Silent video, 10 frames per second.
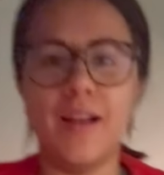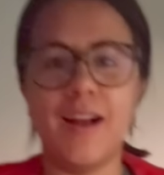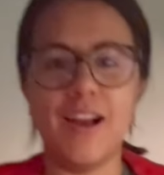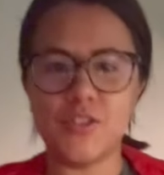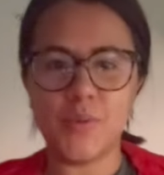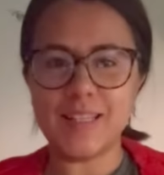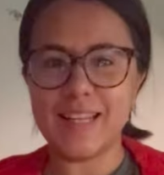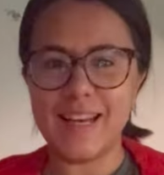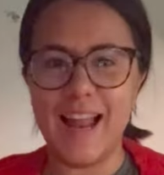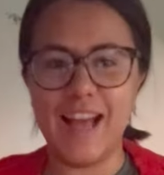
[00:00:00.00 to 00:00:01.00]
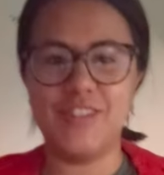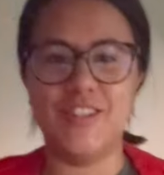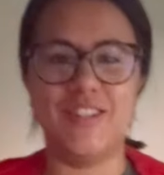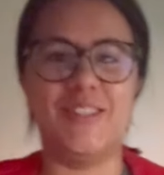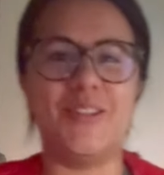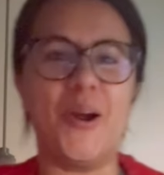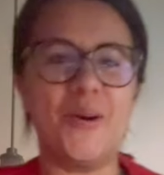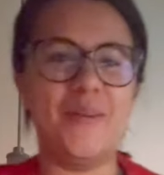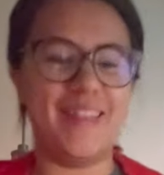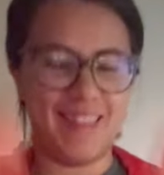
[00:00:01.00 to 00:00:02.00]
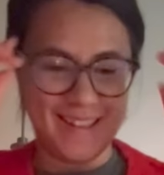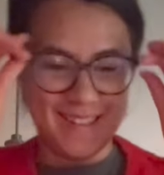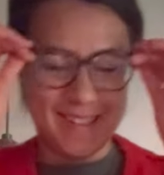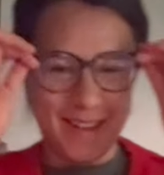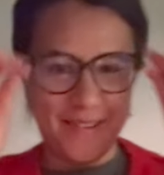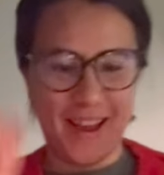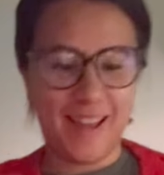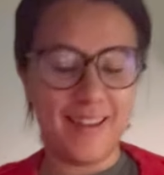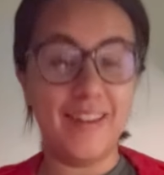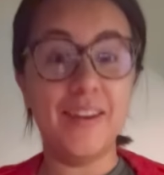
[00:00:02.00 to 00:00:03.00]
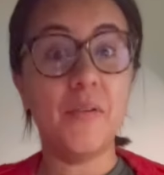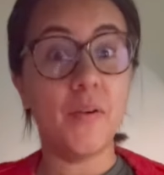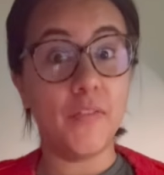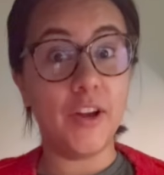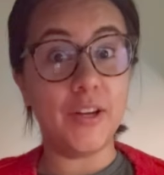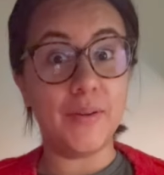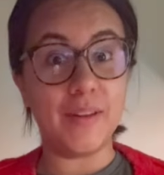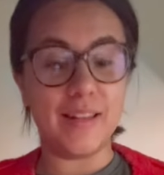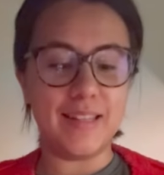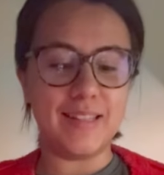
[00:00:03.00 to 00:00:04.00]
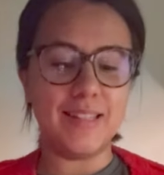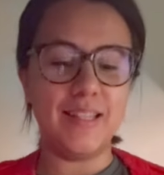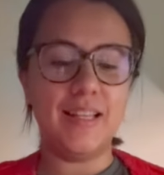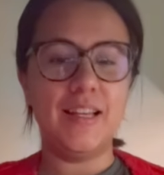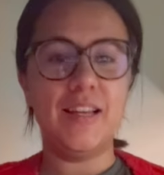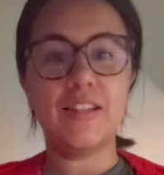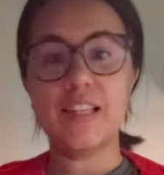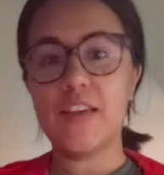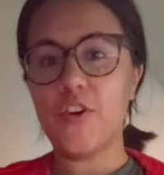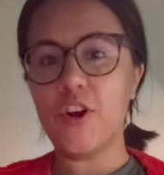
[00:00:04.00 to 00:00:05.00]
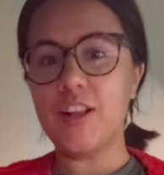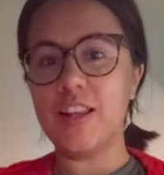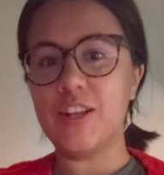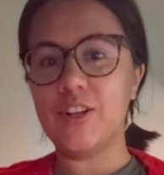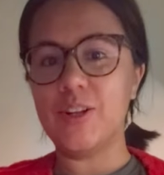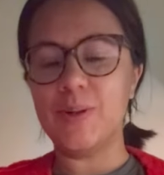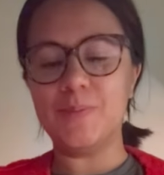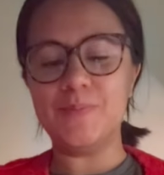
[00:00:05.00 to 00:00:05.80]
gosh, why didn't I just start with this? Okay, we're very new to this. Give her a little